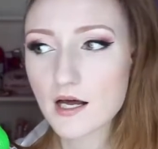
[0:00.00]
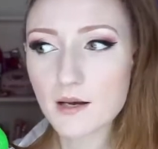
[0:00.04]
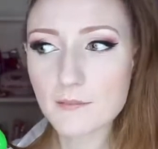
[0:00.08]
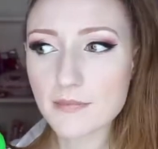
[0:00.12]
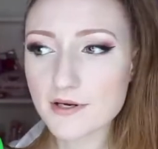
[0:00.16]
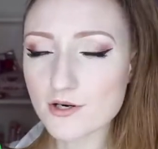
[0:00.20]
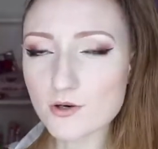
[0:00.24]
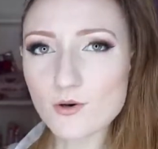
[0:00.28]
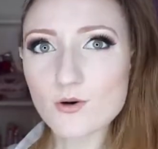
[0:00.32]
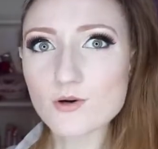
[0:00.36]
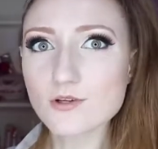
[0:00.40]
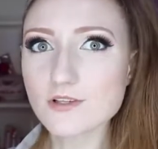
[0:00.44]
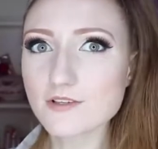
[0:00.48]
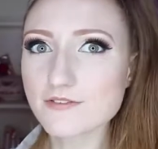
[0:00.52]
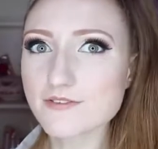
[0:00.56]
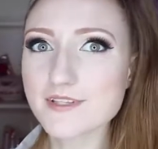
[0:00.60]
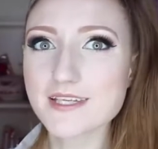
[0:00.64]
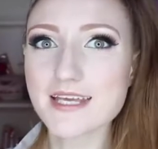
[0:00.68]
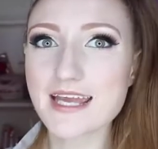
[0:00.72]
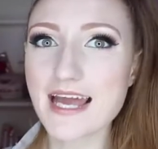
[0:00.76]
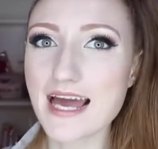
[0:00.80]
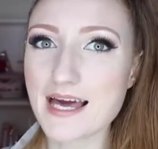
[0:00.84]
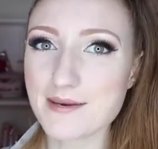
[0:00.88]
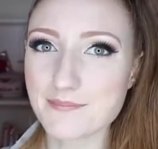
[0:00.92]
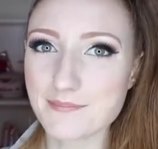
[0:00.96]
but all of the
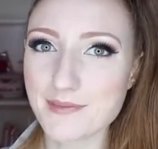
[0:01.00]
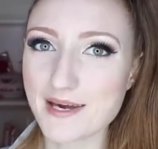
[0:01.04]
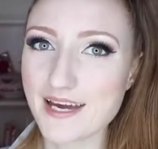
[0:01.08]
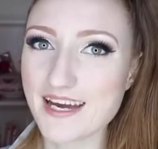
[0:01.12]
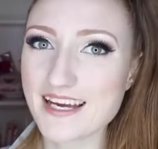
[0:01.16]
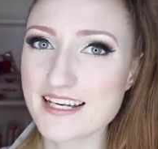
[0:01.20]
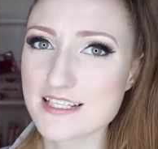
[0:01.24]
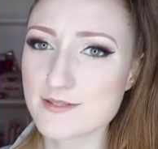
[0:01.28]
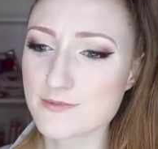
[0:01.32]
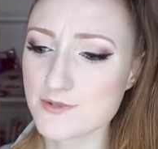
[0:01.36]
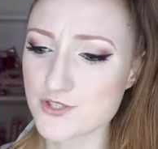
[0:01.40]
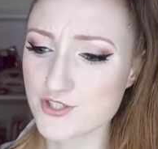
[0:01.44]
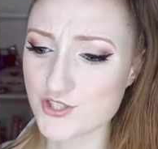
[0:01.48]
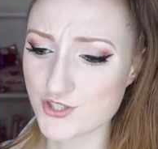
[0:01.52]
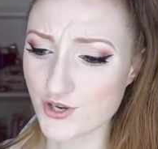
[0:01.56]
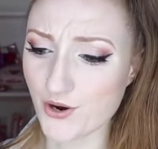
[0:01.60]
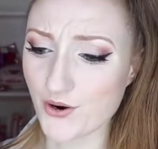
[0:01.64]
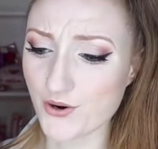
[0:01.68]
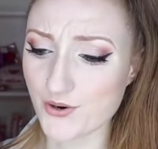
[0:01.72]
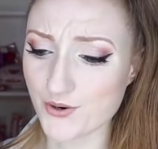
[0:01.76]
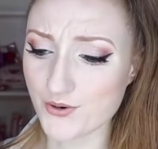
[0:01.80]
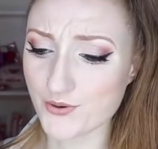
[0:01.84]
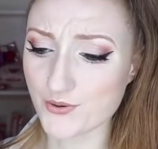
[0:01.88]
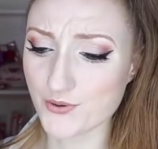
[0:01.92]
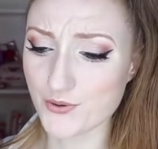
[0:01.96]
cat bags were
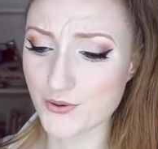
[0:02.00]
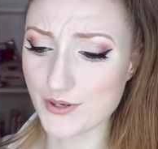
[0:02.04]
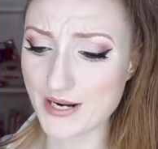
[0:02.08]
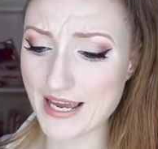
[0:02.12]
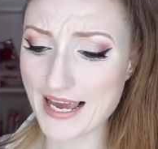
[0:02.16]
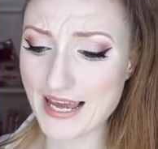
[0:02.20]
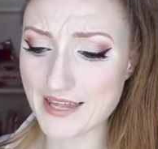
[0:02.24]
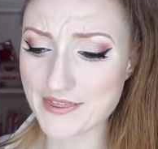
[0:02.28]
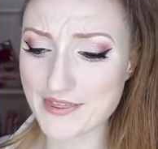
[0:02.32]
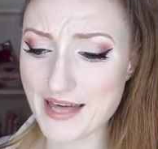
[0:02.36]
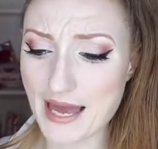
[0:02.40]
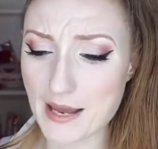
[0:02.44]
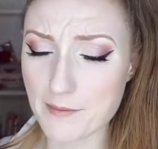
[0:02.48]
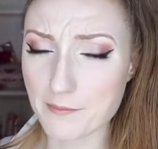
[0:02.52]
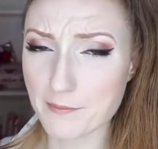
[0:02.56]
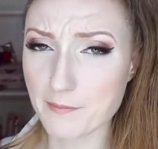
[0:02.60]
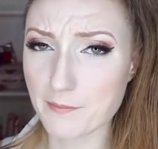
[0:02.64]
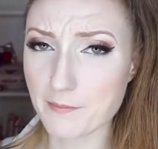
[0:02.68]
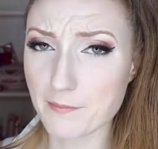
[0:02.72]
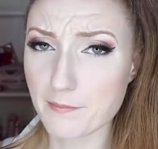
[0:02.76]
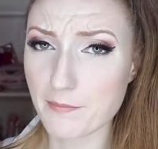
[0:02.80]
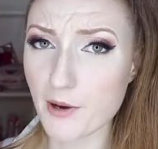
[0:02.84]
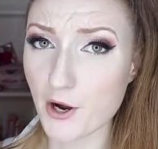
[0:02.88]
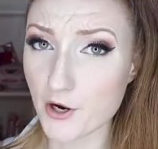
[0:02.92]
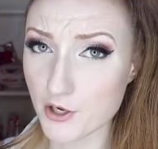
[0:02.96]
so good, and that
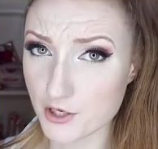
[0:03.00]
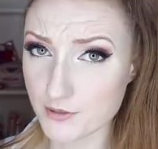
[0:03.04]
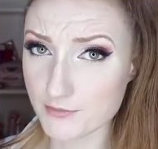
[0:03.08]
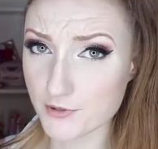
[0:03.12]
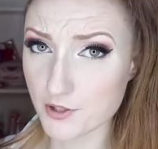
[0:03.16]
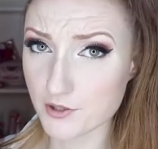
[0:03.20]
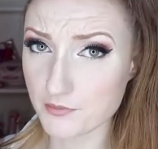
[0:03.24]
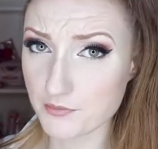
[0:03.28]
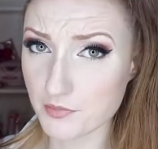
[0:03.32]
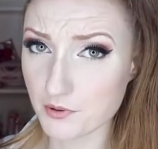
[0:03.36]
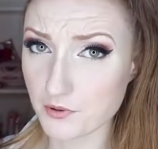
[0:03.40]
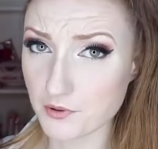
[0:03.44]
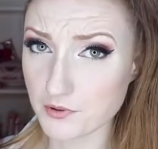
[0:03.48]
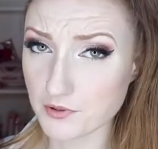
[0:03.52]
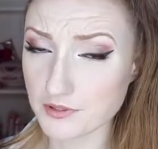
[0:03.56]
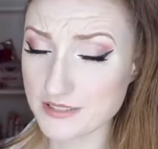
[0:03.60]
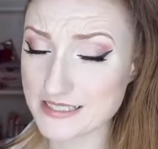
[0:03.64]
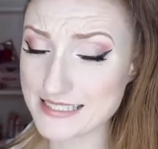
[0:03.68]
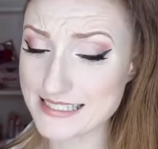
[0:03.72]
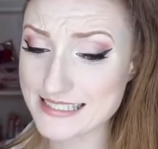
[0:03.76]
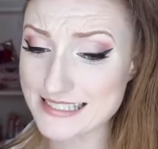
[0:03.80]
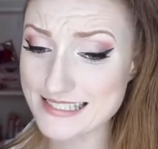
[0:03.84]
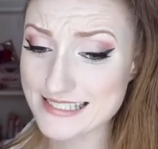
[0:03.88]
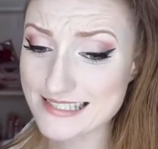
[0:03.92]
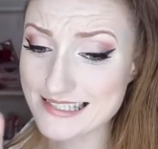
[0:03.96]
Pokemon ball
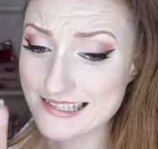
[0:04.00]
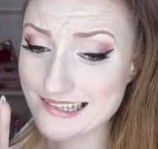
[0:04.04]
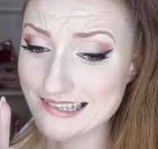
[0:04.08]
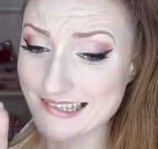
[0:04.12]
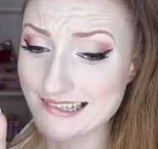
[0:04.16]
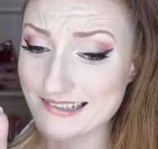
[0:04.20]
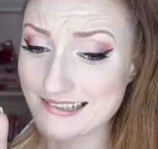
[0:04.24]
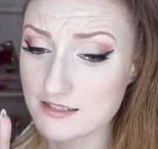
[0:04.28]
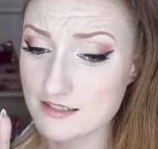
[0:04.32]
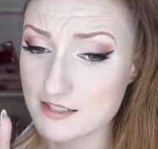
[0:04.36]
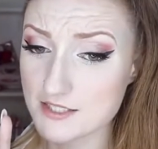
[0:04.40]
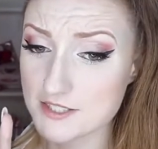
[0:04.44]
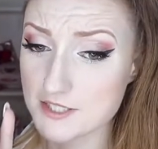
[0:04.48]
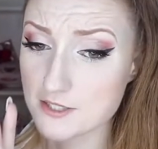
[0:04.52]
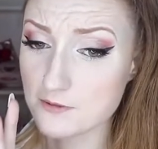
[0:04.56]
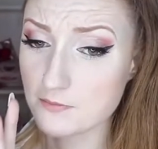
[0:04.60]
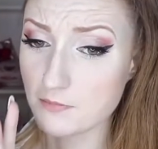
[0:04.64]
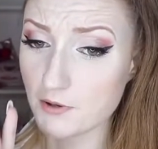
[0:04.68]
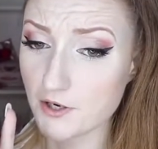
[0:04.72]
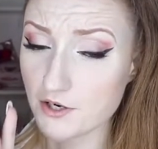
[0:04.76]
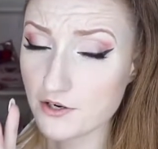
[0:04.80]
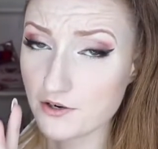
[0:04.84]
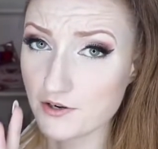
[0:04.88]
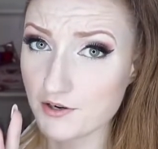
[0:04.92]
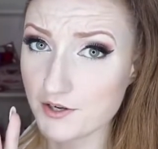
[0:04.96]
is
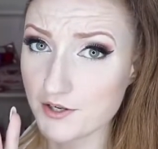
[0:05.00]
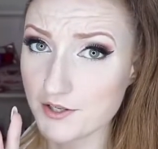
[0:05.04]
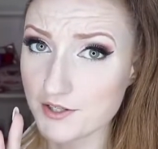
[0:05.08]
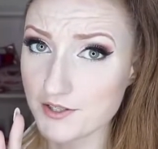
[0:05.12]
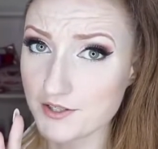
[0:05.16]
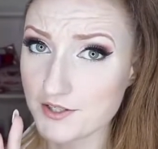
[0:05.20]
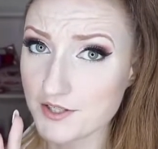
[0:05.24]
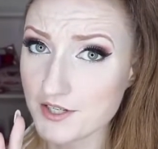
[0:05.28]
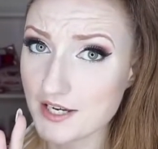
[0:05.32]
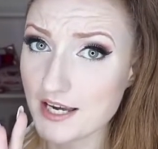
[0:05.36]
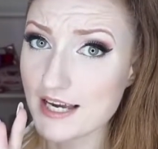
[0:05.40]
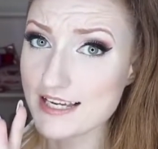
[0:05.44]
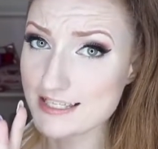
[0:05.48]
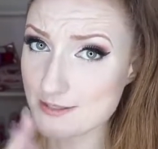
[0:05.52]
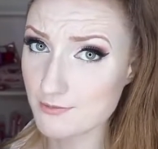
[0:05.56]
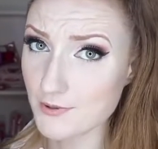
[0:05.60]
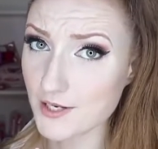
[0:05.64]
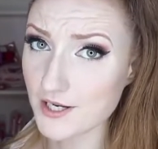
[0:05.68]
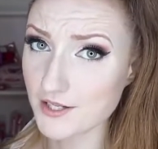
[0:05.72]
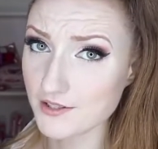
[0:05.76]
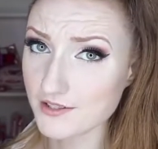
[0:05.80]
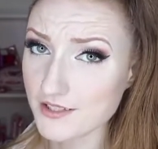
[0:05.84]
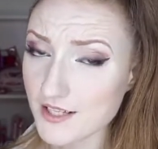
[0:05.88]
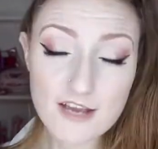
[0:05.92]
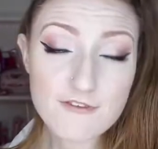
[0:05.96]
spot on as well.